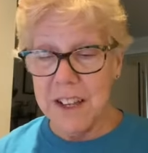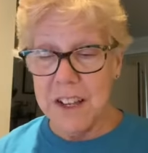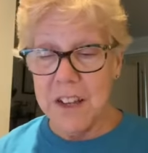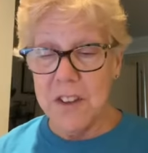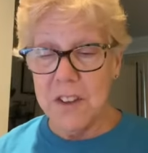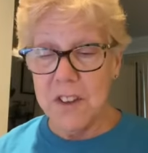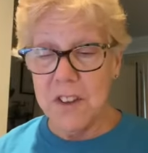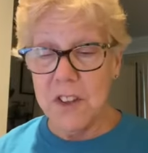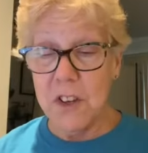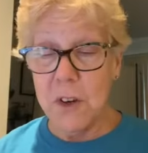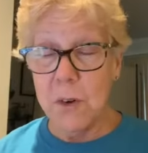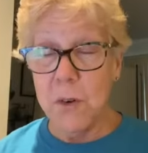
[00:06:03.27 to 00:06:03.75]

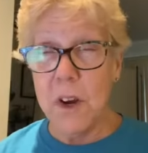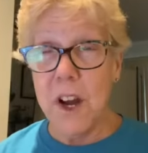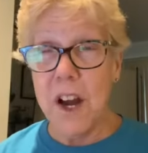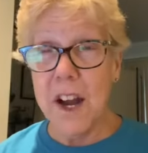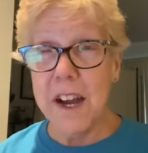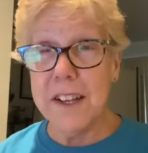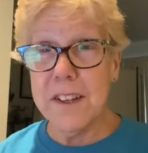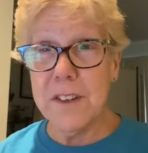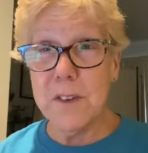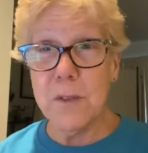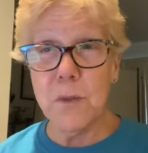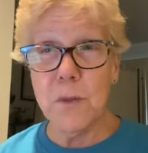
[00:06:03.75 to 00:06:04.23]
So
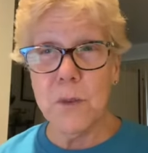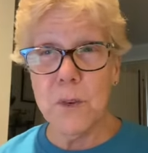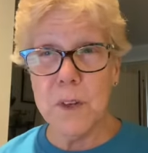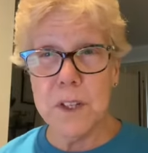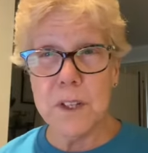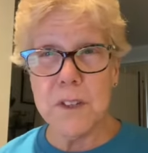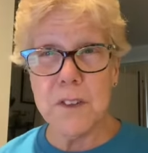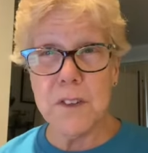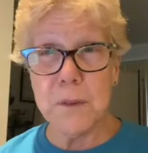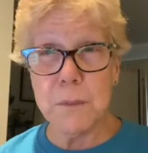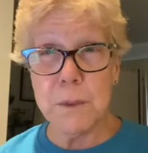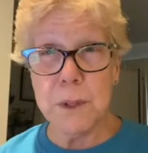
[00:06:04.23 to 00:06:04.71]
I didn't
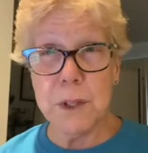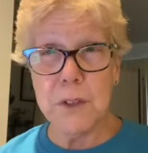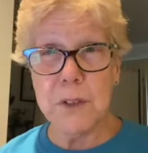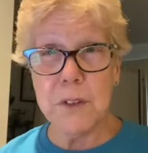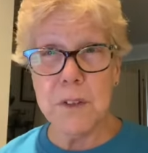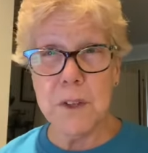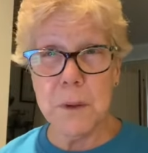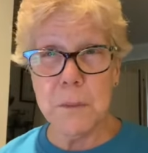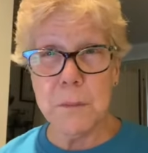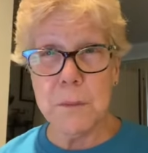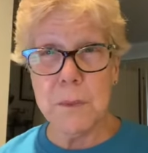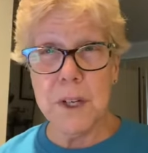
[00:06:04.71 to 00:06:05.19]
want to spend all
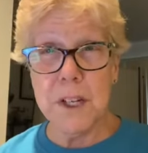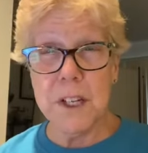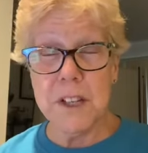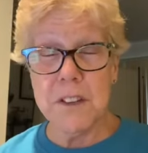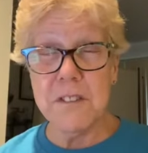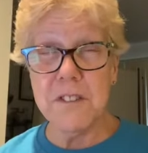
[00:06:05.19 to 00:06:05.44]
that money